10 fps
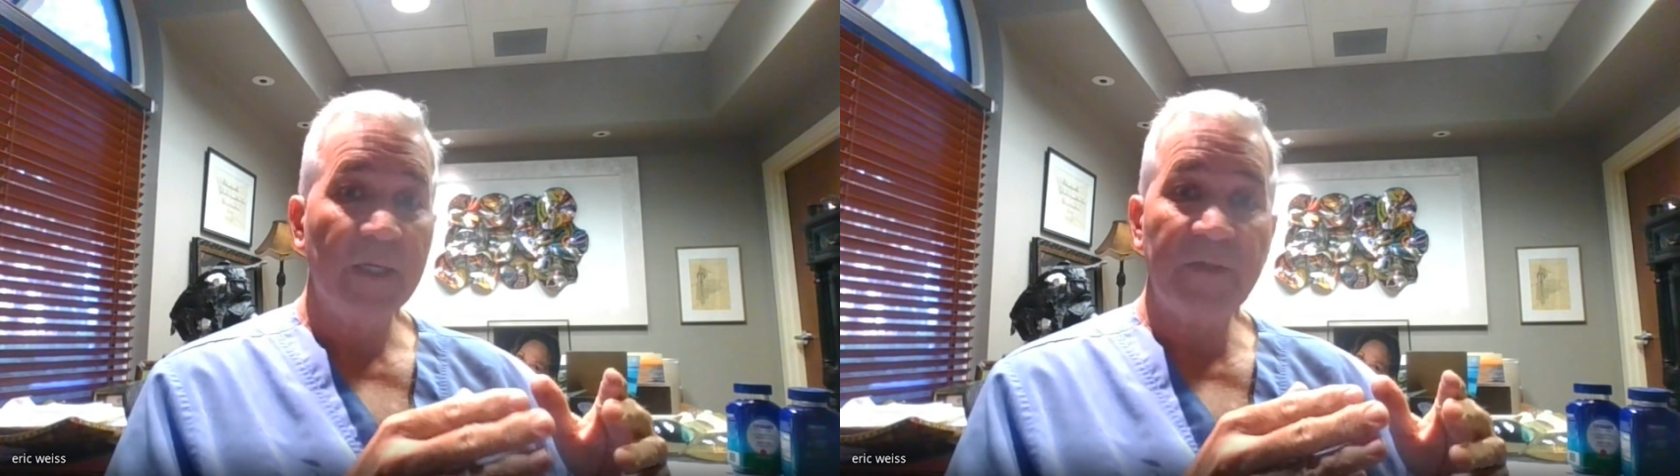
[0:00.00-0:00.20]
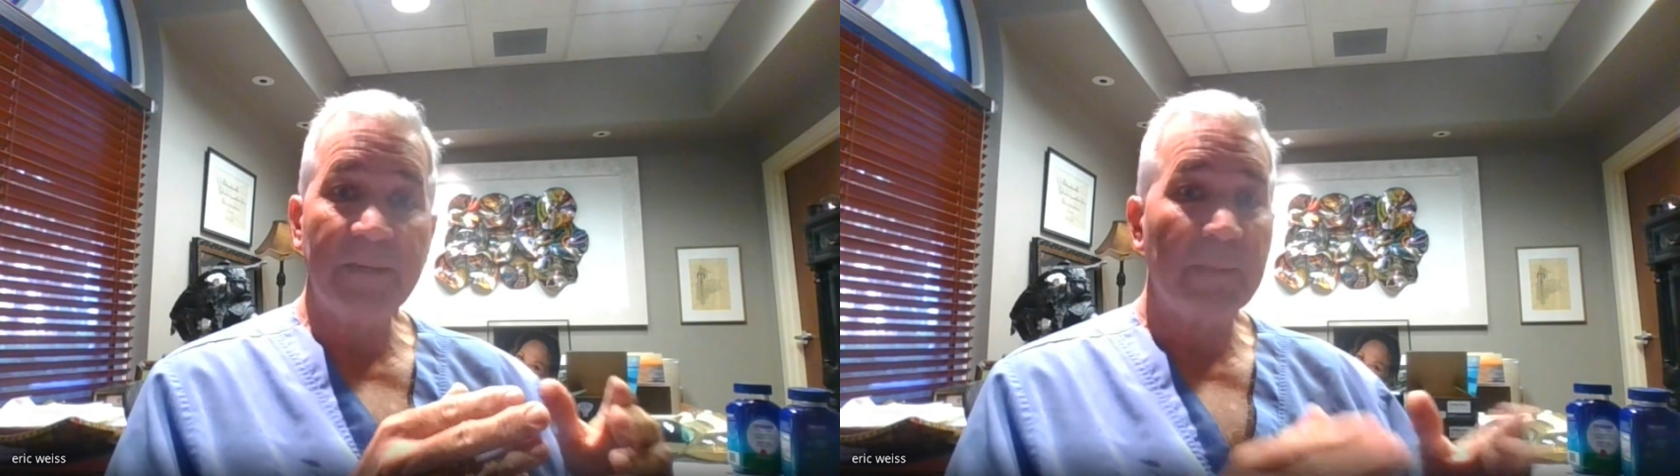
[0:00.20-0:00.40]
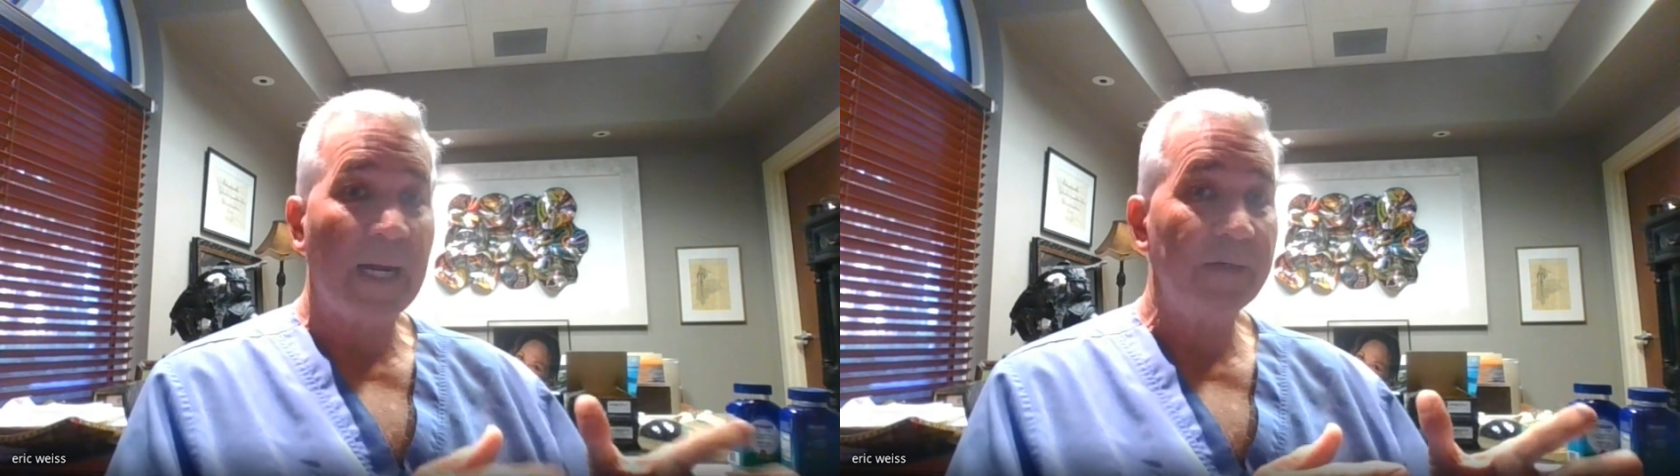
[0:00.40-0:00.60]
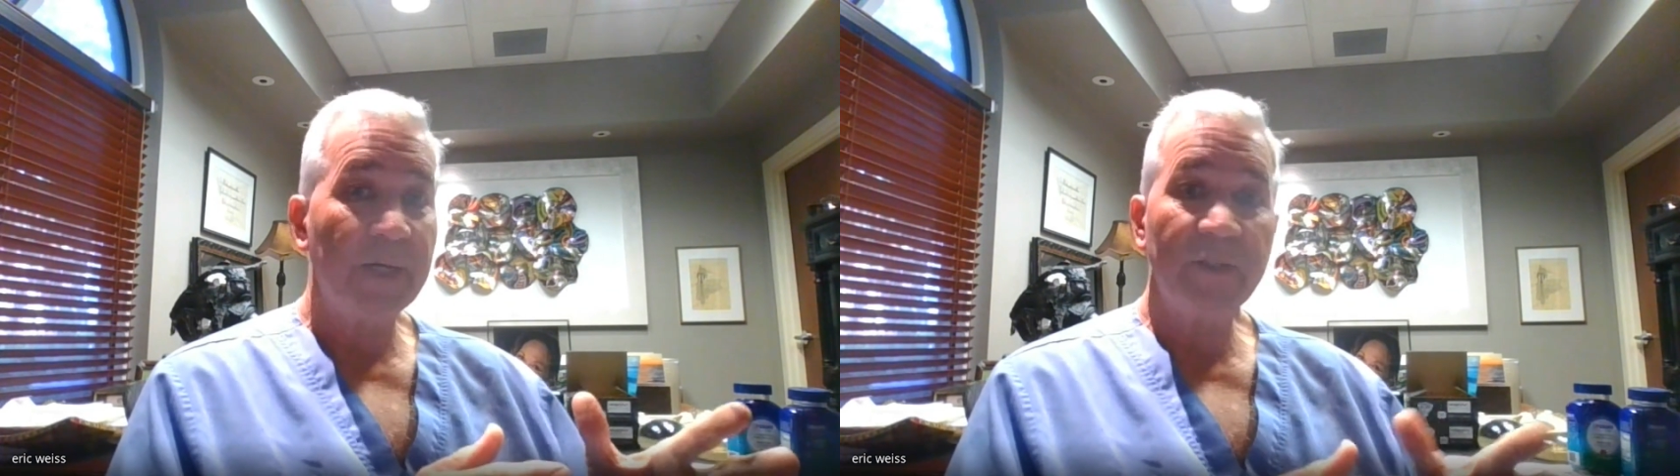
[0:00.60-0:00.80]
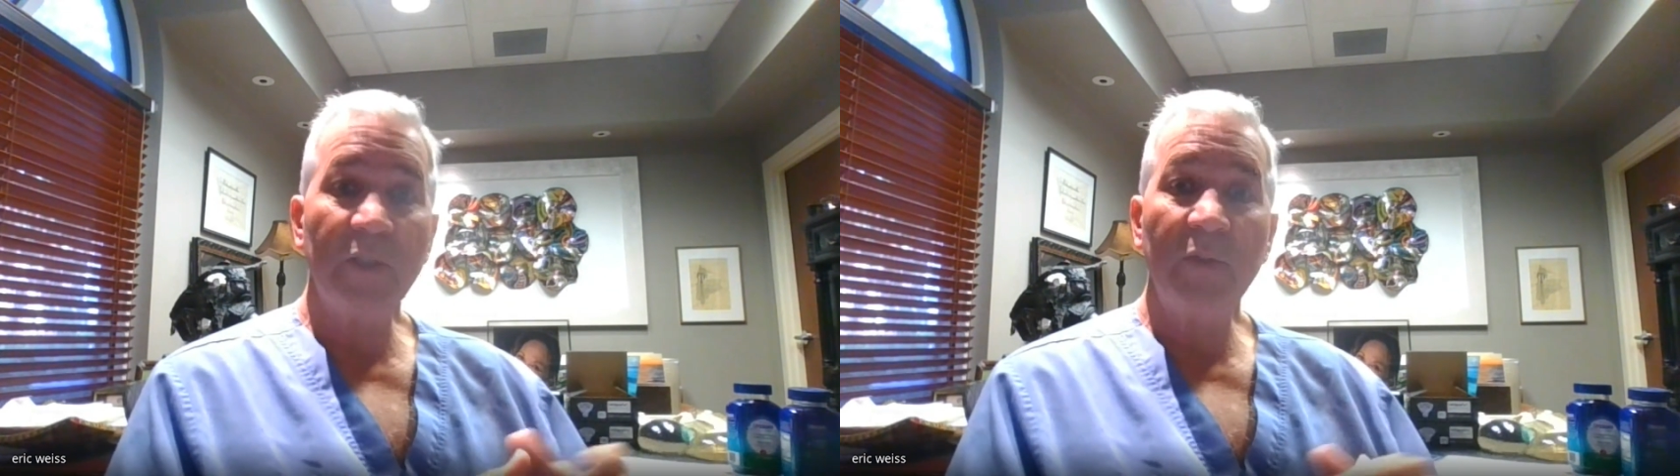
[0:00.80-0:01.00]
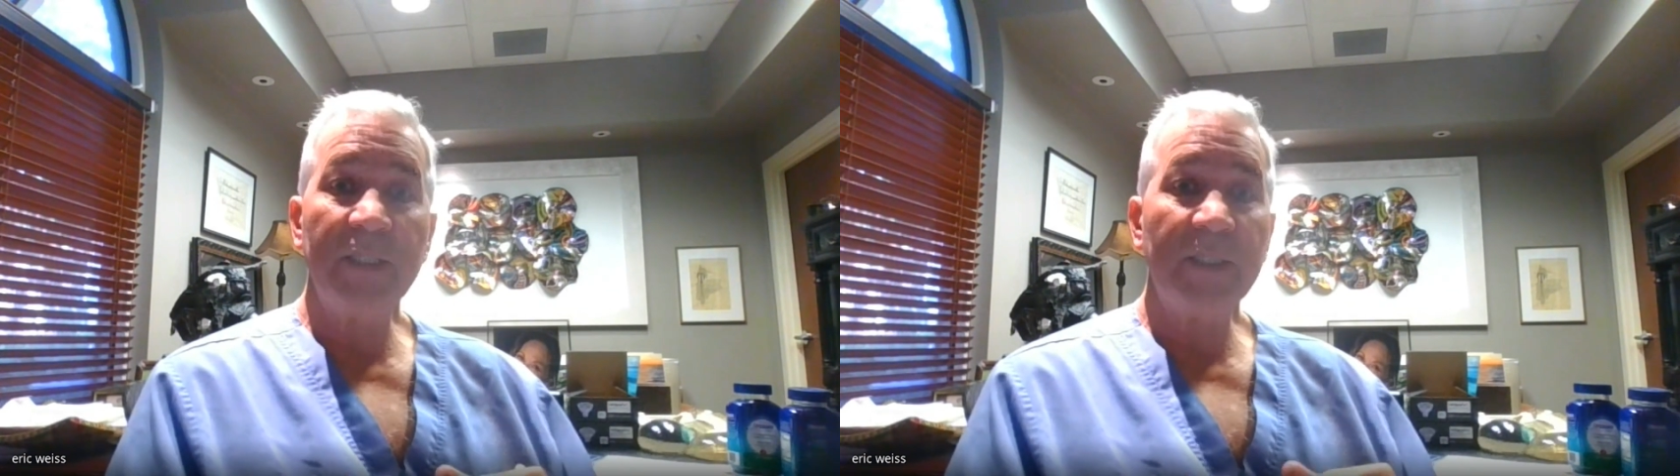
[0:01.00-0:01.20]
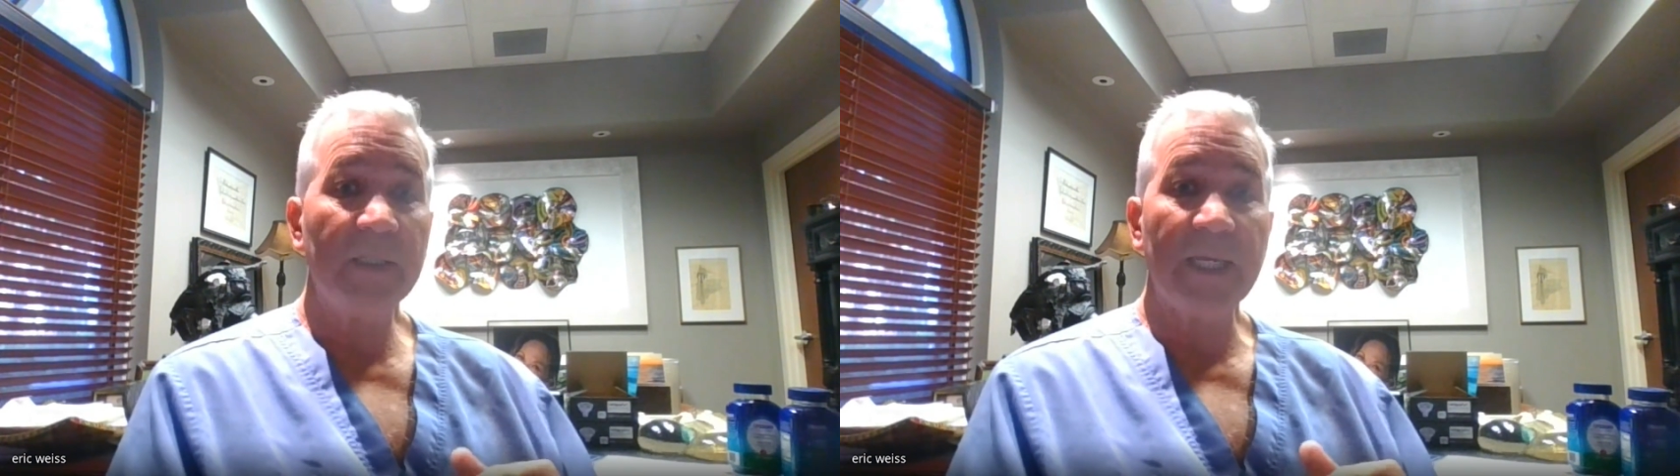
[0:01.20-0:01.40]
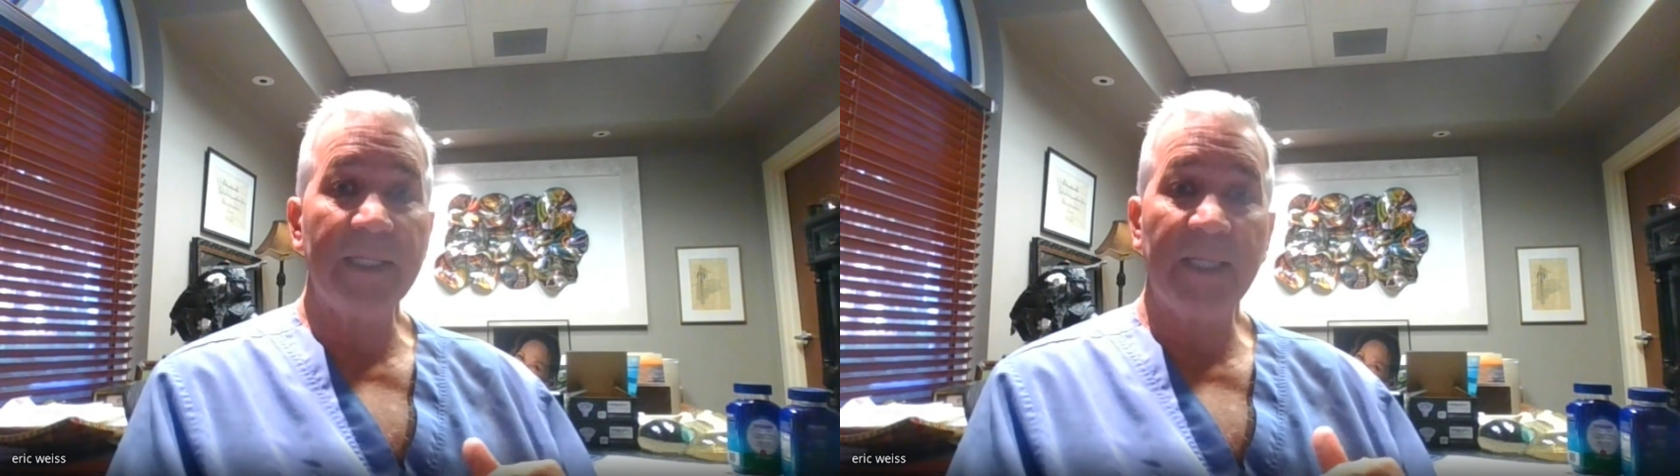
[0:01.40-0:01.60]
They migrate to it,
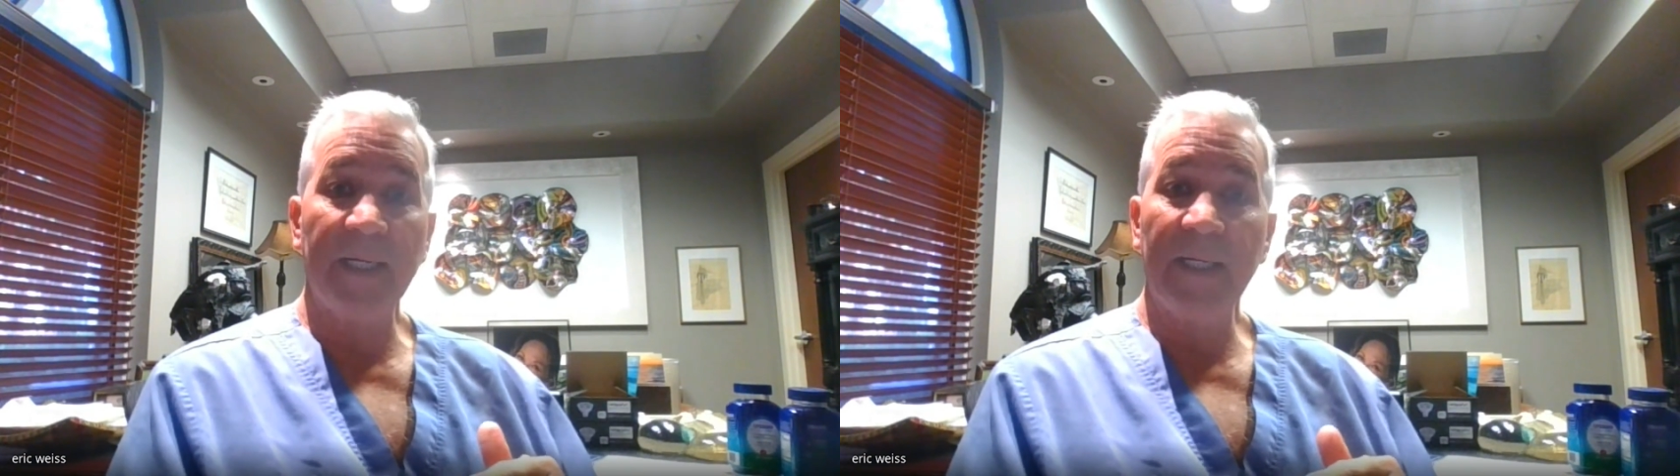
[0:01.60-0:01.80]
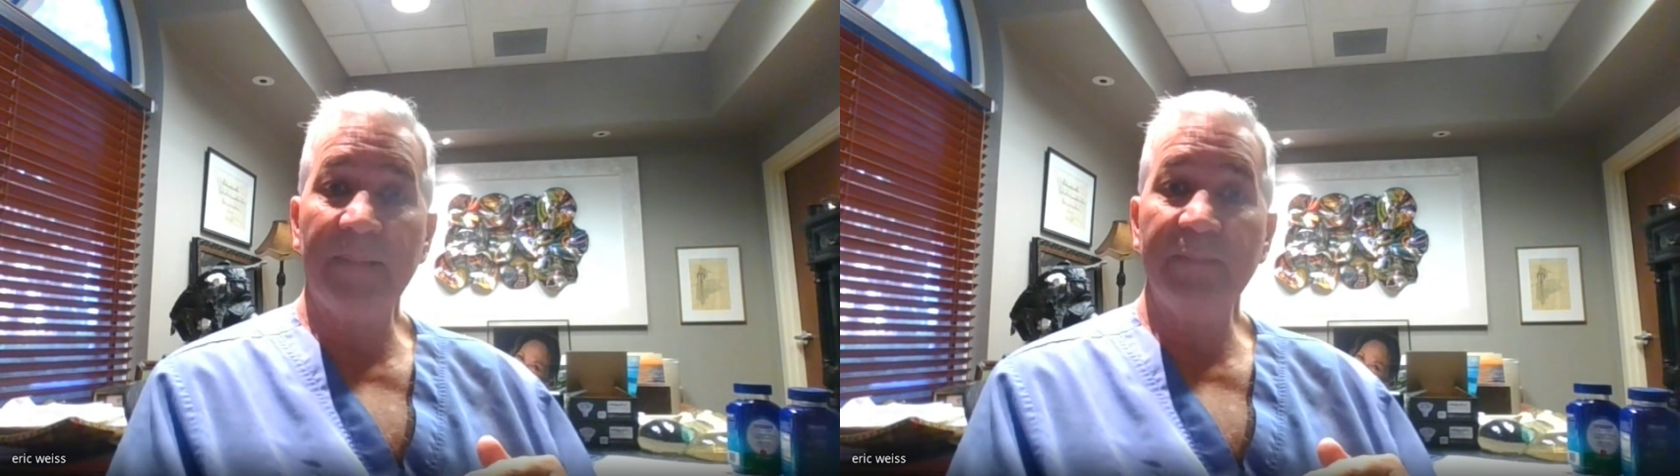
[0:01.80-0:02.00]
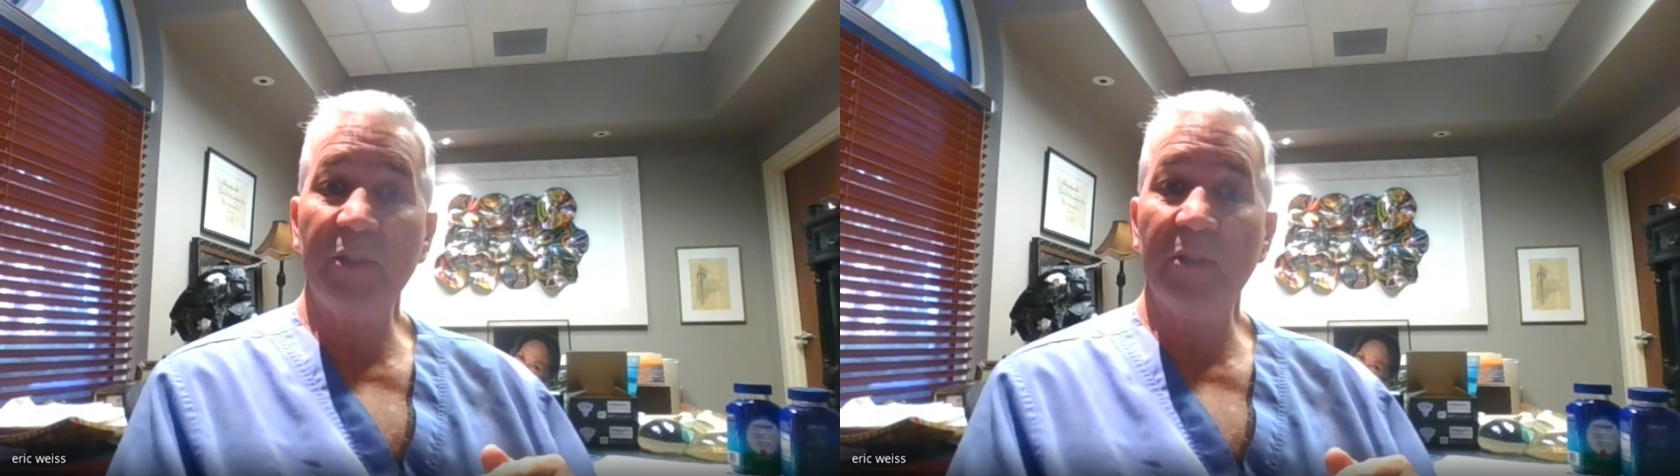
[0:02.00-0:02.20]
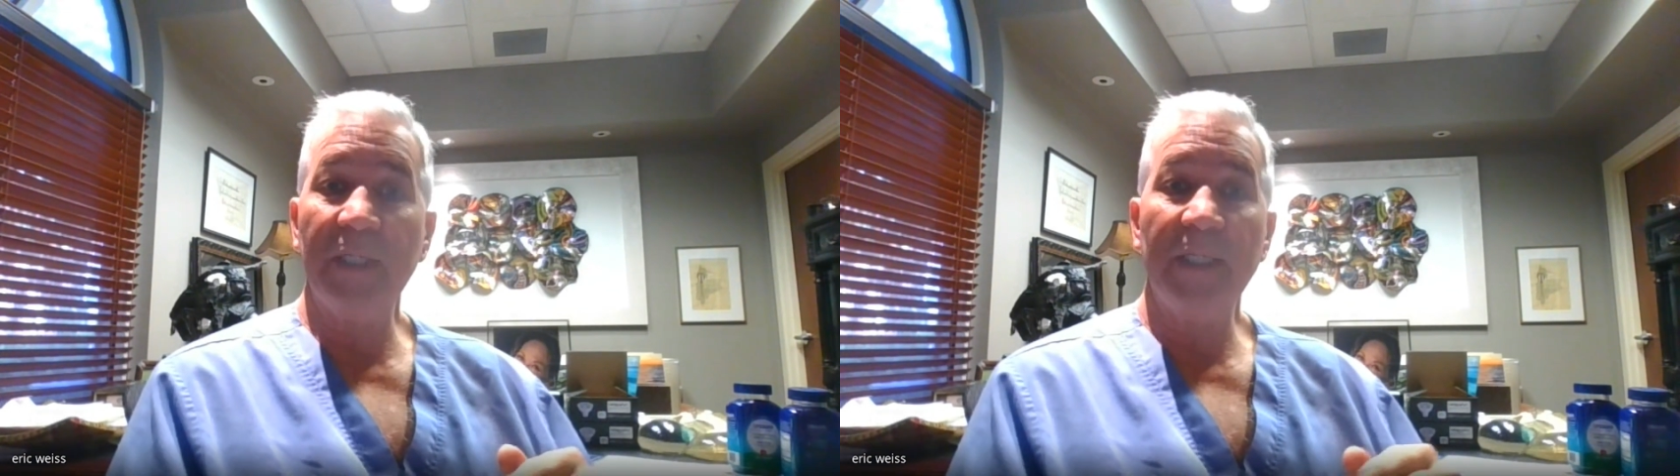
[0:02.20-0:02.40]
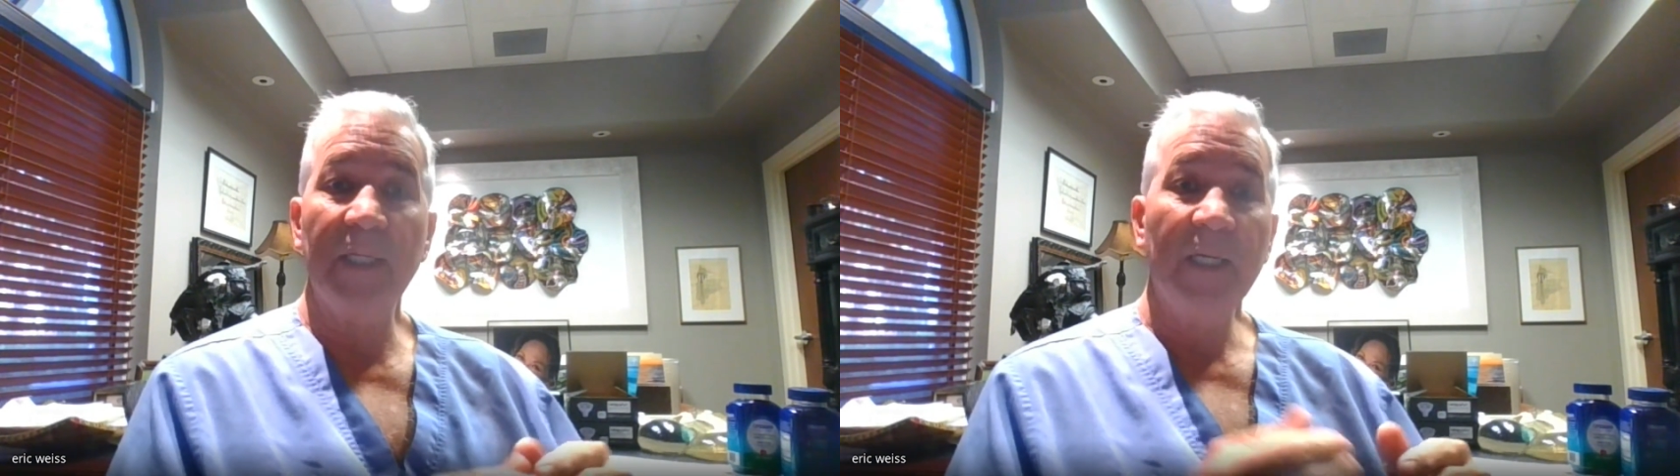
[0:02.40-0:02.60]
they cuddle up to it,